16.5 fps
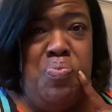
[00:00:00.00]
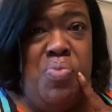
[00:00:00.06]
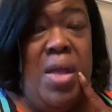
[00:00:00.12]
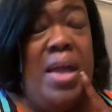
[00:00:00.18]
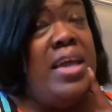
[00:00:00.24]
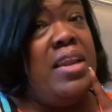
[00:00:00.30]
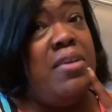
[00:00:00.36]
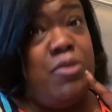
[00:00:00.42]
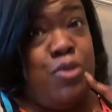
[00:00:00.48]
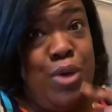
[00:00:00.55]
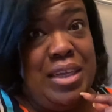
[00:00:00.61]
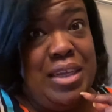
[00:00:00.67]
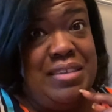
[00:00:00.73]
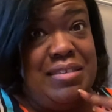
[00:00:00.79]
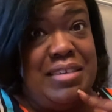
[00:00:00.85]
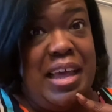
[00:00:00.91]
and i'm
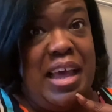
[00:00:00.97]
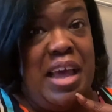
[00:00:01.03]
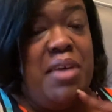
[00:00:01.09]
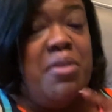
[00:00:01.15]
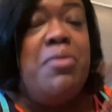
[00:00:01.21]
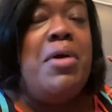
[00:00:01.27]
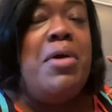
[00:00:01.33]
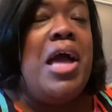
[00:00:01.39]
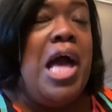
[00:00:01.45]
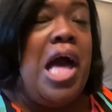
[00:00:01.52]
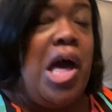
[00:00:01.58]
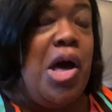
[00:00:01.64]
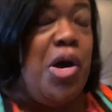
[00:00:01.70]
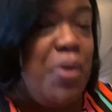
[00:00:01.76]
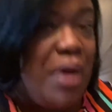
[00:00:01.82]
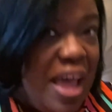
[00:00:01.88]
quite sad
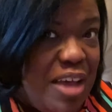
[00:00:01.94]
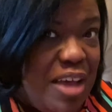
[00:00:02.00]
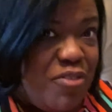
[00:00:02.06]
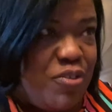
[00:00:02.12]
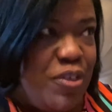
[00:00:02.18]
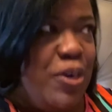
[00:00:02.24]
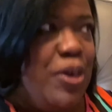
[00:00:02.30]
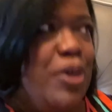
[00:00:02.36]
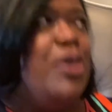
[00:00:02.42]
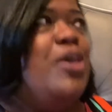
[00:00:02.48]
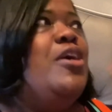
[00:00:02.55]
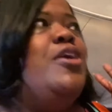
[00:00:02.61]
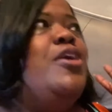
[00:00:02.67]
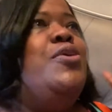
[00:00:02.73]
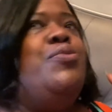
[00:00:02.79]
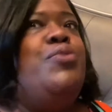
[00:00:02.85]
however
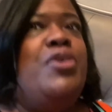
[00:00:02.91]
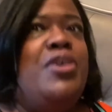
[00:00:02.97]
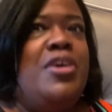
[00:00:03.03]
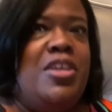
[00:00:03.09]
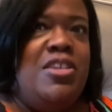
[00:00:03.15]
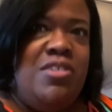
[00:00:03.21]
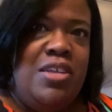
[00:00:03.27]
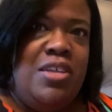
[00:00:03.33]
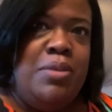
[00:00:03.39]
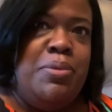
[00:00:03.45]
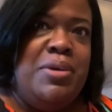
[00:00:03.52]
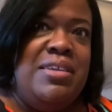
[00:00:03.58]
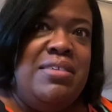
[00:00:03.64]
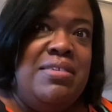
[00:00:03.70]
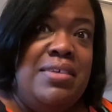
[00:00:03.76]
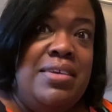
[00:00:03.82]
we're gonna
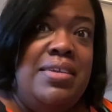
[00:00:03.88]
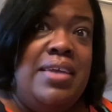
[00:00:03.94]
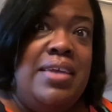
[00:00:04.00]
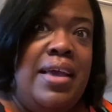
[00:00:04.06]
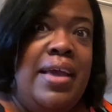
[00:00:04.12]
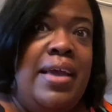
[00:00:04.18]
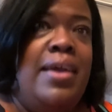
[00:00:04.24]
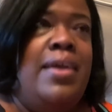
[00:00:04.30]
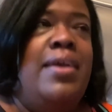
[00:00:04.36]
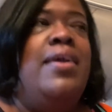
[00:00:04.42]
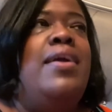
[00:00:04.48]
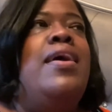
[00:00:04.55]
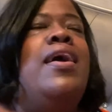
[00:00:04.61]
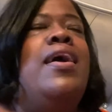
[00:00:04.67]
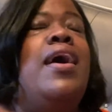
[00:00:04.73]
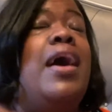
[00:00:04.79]
celebrate today
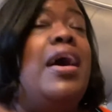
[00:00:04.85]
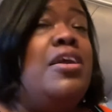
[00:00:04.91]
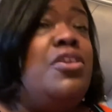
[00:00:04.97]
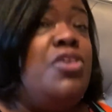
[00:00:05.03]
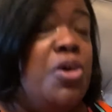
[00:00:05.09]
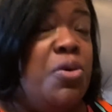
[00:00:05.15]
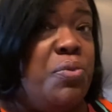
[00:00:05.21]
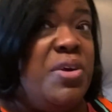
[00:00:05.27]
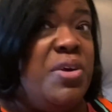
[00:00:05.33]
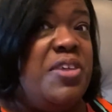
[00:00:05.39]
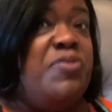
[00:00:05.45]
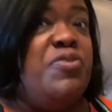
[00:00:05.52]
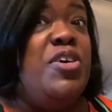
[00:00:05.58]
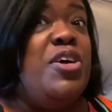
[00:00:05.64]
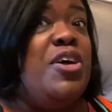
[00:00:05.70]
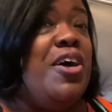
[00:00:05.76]
I don't really
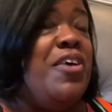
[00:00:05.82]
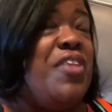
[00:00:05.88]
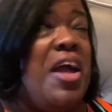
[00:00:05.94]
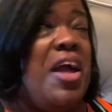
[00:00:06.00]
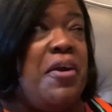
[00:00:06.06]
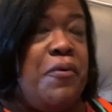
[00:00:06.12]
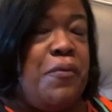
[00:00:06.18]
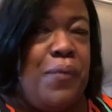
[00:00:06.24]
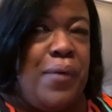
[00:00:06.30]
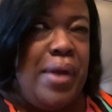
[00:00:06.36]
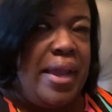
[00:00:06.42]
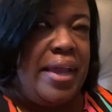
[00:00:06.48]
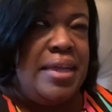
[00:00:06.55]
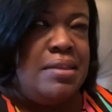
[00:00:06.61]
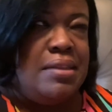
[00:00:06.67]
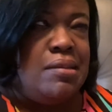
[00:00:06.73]
feel all that
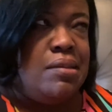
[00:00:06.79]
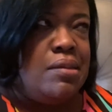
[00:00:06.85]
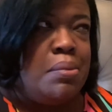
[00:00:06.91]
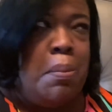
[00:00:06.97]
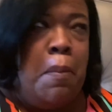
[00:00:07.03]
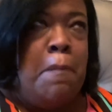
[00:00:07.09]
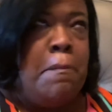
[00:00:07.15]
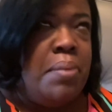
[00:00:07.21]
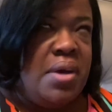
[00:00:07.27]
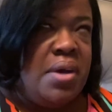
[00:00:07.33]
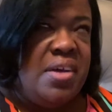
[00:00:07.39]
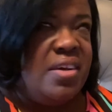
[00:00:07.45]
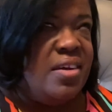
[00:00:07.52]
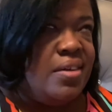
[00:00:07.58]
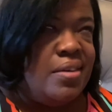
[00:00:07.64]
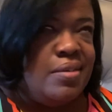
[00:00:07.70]
great,
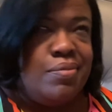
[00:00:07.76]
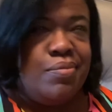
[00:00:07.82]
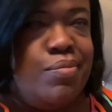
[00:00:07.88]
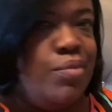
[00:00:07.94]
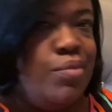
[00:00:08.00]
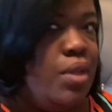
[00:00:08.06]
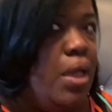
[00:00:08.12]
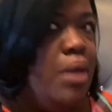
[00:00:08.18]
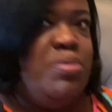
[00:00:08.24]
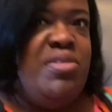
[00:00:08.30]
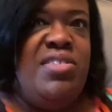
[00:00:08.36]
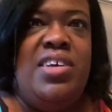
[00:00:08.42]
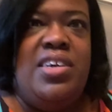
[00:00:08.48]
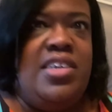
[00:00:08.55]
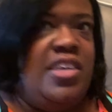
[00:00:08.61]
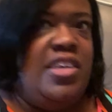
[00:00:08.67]
but I'm
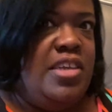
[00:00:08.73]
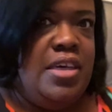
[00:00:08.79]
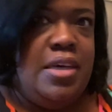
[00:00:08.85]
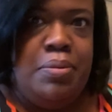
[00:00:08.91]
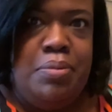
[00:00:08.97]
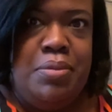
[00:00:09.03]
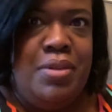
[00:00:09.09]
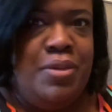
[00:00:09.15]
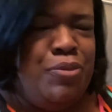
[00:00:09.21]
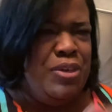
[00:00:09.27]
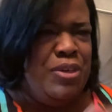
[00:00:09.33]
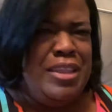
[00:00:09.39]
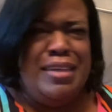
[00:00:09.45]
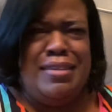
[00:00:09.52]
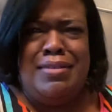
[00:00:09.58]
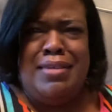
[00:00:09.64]
sucking it up. What
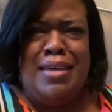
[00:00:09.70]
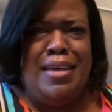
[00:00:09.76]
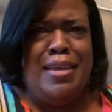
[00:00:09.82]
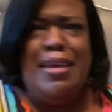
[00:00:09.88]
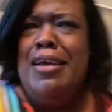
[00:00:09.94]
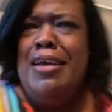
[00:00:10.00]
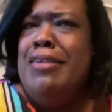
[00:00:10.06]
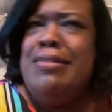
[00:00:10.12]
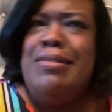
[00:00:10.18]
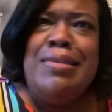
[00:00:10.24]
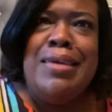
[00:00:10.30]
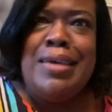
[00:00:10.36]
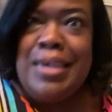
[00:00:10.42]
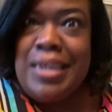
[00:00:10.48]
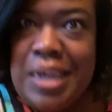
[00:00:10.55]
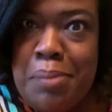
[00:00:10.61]
they say,
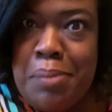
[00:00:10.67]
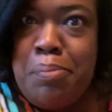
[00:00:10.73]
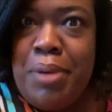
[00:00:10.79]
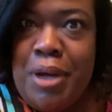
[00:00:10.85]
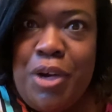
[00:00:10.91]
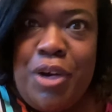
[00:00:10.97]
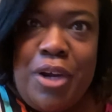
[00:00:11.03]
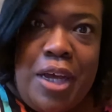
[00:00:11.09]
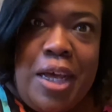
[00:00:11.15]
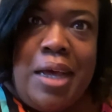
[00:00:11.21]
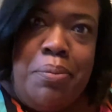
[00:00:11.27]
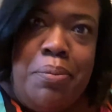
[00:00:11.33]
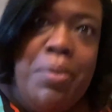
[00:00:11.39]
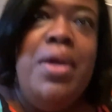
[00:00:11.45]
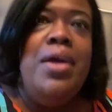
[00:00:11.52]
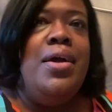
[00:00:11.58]
suck it up,
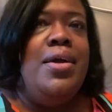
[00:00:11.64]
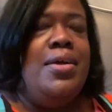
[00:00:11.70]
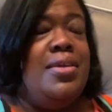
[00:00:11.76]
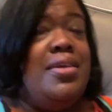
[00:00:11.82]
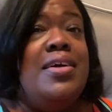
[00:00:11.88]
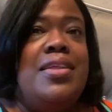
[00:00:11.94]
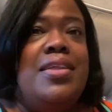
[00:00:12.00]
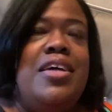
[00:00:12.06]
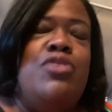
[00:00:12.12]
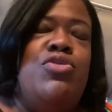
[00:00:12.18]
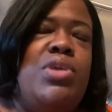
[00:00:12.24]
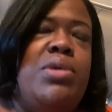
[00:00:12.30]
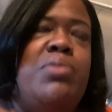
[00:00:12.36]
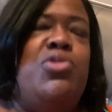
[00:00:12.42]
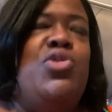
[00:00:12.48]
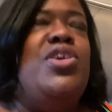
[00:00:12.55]
buttercup. Yeah, that's what
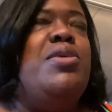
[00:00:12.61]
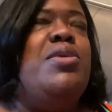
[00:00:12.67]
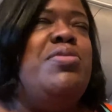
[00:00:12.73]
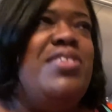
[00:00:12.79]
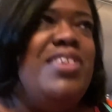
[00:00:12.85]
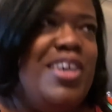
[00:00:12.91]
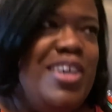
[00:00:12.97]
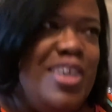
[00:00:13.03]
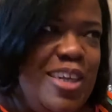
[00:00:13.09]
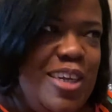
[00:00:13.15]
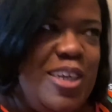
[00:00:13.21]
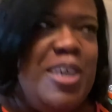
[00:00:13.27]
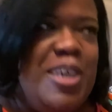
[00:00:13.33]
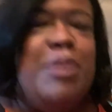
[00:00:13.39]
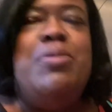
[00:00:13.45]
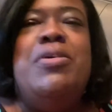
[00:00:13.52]
I'm doing. I'm sucking it
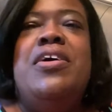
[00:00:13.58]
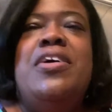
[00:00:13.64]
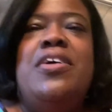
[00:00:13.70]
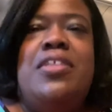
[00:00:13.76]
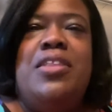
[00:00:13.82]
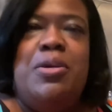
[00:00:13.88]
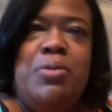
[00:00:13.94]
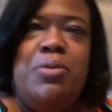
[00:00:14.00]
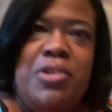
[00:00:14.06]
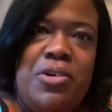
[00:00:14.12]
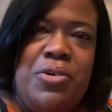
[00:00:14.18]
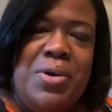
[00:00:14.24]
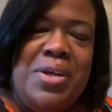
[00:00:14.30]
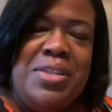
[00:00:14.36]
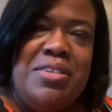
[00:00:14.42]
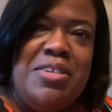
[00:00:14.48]
up. They want to go
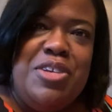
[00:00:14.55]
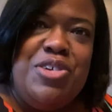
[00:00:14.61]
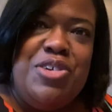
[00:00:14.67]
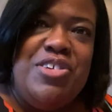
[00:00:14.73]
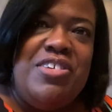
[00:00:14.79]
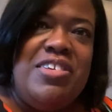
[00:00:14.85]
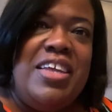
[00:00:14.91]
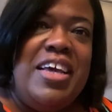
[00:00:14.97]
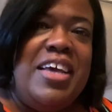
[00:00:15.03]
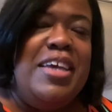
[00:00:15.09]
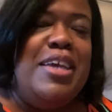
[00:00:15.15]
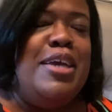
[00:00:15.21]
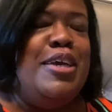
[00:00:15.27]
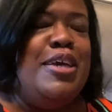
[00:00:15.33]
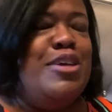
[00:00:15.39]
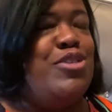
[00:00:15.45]
out to dinner tonight,
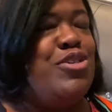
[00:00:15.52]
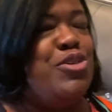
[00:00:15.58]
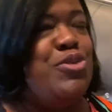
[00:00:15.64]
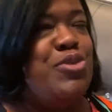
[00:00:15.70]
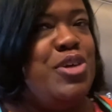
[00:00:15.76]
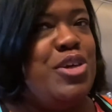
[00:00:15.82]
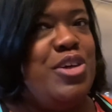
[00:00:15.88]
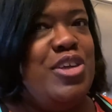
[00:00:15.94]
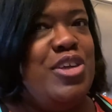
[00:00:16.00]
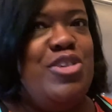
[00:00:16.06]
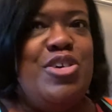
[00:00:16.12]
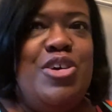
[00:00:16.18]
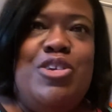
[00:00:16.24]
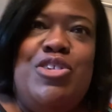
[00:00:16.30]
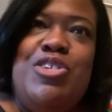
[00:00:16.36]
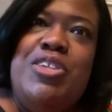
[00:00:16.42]
so we're going to
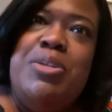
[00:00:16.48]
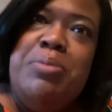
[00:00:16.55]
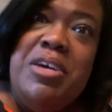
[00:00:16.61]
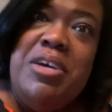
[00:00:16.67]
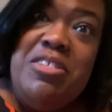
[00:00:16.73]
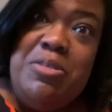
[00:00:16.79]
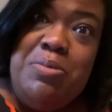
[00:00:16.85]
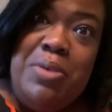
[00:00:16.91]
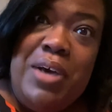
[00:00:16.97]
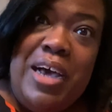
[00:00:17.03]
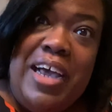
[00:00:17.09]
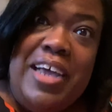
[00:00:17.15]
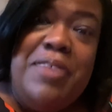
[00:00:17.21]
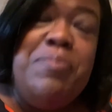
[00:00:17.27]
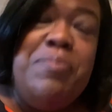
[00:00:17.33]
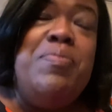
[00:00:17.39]
go to the melting
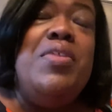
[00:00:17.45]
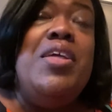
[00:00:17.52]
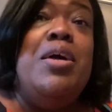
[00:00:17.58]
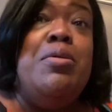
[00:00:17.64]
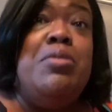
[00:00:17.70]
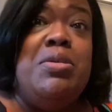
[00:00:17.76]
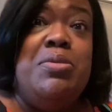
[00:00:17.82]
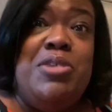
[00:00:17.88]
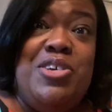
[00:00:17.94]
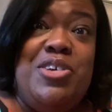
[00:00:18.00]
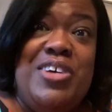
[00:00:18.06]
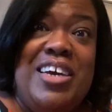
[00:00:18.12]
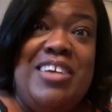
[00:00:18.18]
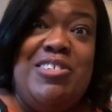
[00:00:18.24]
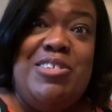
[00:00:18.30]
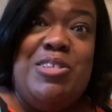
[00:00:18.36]
pot. I want to bring you
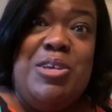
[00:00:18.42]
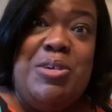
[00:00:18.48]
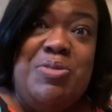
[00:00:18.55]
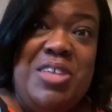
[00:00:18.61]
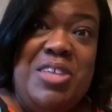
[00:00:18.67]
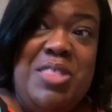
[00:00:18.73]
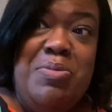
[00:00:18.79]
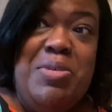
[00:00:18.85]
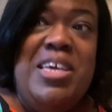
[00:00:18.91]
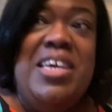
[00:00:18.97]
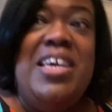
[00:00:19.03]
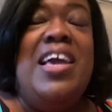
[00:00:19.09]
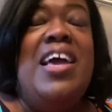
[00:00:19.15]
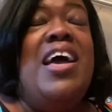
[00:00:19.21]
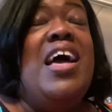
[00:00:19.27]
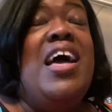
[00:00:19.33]
guys along with me.
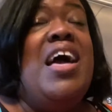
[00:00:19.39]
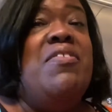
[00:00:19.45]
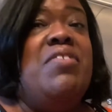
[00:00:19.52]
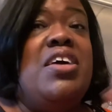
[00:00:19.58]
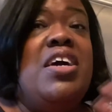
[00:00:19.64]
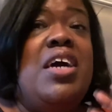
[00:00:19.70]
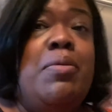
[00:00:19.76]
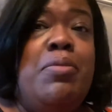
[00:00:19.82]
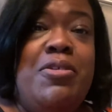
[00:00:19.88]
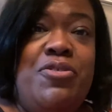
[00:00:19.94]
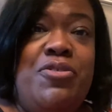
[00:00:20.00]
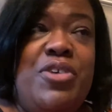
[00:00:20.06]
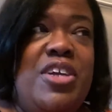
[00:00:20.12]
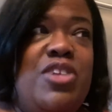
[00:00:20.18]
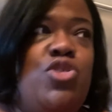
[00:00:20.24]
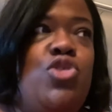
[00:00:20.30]
I have a couple
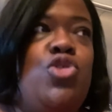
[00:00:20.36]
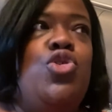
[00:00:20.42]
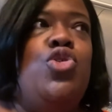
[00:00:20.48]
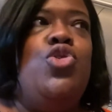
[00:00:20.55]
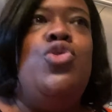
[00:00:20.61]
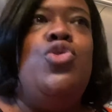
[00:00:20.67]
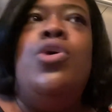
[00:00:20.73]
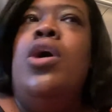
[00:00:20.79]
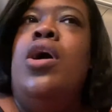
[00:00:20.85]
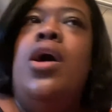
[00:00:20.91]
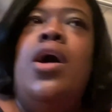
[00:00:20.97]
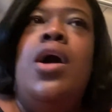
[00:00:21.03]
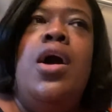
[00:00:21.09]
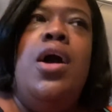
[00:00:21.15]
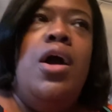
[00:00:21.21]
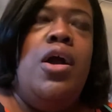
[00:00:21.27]
friends who
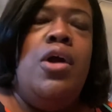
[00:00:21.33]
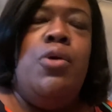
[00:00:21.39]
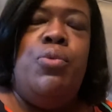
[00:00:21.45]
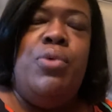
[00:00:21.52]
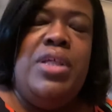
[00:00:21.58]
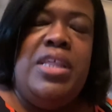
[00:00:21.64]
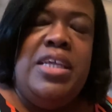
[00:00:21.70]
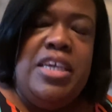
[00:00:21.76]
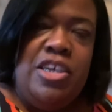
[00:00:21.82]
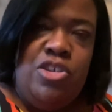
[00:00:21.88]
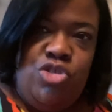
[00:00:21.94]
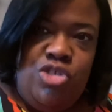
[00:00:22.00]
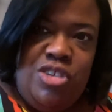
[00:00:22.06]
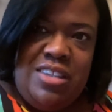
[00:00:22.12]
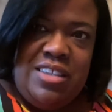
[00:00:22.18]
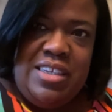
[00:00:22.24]
are really
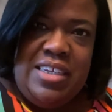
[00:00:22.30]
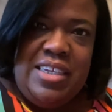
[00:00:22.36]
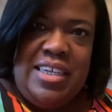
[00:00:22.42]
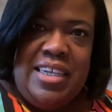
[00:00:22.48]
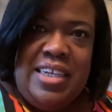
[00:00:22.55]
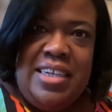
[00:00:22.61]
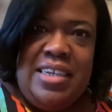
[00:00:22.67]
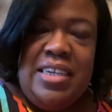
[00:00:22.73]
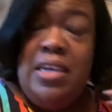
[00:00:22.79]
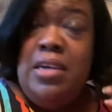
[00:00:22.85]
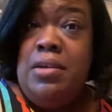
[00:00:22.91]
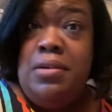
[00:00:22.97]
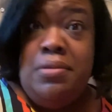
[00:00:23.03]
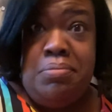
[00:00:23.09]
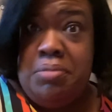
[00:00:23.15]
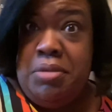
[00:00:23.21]
interested in
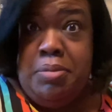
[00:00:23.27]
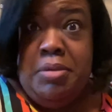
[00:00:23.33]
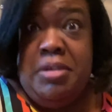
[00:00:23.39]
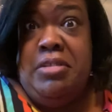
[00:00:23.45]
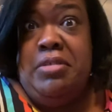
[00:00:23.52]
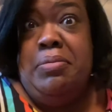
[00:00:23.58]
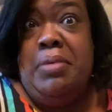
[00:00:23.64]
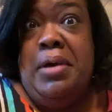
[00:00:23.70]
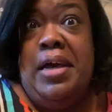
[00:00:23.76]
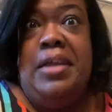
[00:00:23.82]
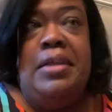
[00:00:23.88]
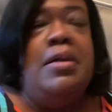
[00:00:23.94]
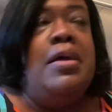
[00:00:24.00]
the melting pot.